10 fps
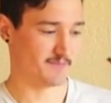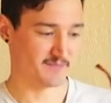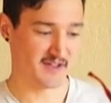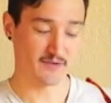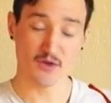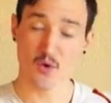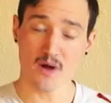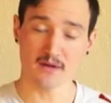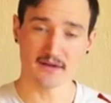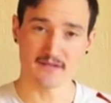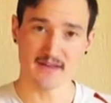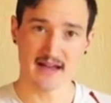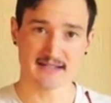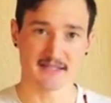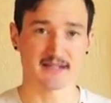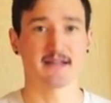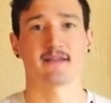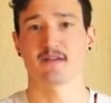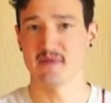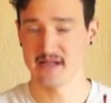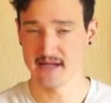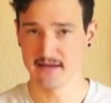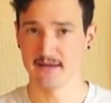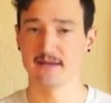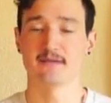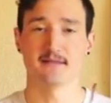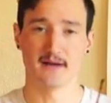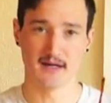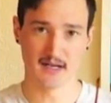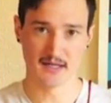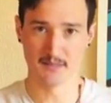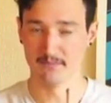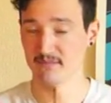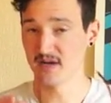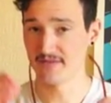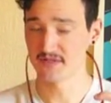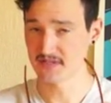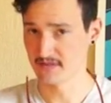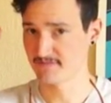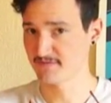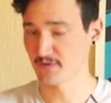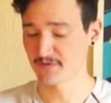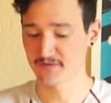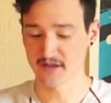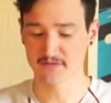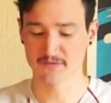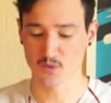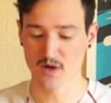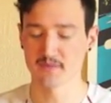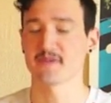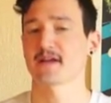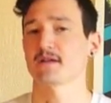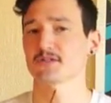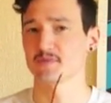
given the quality of the acetate, they can be heated, obviously for fit for one, but they can also be